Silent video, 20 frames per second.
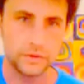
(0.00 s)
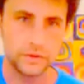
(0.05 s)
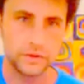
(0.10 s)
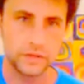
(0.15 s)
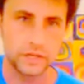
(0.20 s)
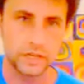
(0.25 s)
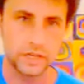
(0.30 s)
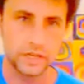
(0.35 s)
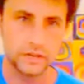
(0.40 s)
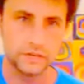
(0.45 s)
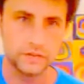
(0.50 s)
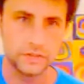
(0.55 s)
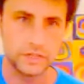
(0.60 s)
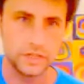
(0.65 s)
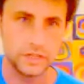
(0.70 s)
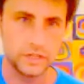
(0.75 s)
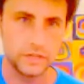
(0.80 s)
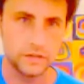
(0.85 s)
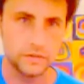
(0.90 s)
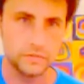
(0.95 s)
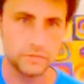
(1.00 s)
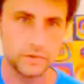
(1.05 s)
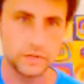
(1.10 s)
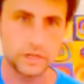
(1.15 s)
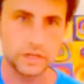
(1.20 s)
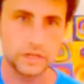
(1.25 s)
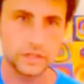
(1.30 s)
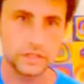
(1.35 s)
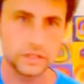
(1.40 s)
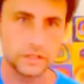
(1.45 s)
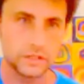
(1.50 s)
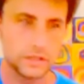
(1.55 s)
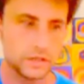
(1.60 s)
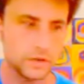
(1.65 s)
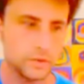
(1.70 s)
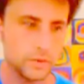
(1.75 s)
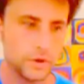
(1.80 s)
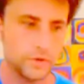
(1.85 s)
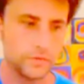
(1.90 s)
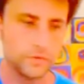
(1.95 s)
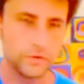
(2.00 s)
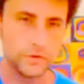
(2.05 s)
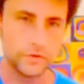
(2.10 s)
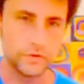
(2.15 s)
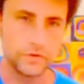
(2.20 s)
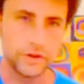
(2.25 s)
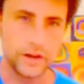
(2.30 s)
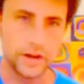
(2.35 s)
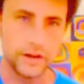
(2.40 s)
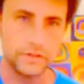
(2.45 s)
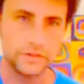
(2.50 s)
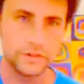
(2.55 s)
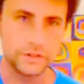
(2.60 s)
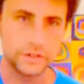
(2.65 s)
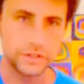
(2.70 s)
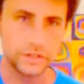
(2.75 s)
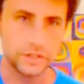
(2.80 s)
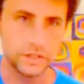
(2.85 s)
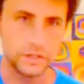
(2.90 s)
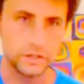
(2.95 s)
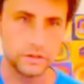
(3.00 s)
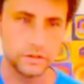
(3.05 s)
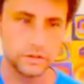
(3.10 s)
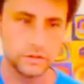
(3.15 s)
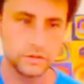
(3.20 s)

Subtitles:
We're in the key of D because the 1, 4, 5s are D,